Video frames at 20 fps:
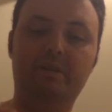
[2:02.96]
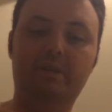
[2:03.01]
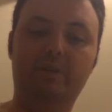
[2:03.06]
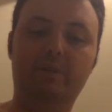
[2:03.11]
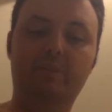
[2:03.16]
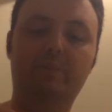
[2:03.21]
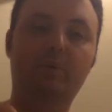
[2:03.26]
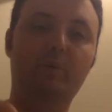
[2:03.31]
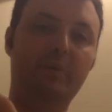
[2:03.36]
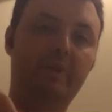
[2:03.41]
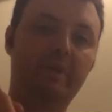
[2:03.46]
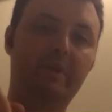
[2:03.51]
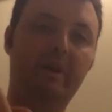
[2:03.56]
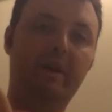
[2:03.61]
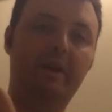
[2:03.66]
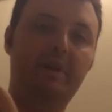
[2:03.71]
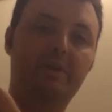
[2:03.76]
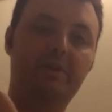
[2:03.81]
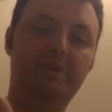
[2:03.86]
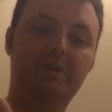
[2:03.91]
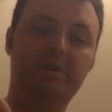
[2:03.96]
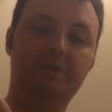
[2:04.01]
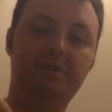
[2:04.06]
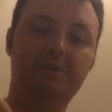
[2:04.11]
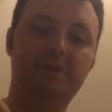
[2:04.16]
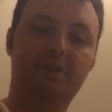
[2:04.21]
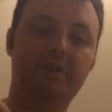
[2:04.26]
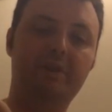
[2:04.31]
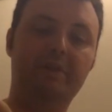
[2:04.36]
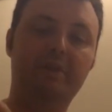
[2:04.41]
could put one of the higher
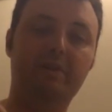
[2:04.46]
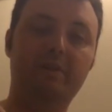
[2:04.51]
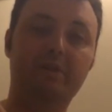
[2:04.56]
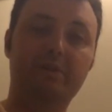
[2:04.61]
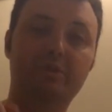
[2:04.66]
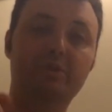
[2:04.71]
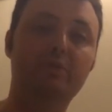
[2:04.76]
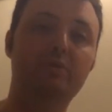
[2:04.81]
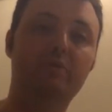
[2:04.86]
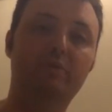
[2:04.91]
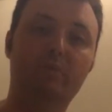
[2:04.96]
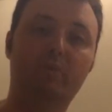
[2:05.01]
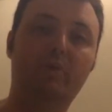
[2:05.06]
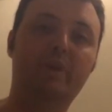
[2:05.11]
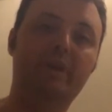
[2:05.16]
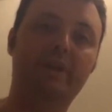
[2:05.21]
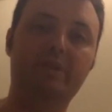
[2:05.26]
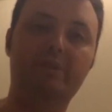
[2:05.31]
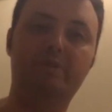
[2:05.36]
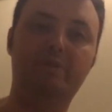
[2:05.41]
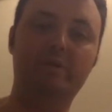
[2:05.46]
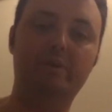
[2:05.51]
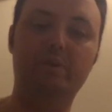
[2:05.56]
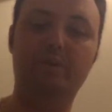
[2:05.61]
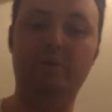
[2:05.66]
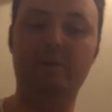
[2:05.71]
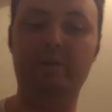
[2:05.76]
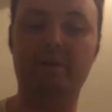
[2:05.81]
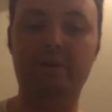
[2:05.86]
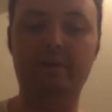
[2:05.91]
strings on here and do the re-entrant
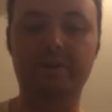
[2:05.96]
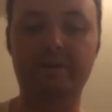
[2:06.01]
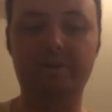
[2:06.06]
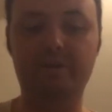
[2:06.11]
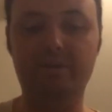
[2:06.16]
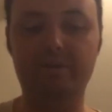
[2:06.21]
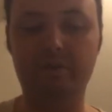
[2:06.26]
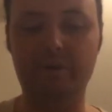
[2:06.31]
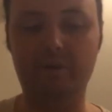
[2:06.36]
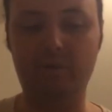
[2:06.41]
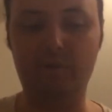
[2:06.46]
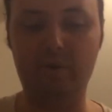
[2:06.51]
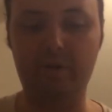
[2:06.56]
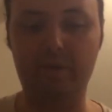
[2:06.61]
ukulele tuning, where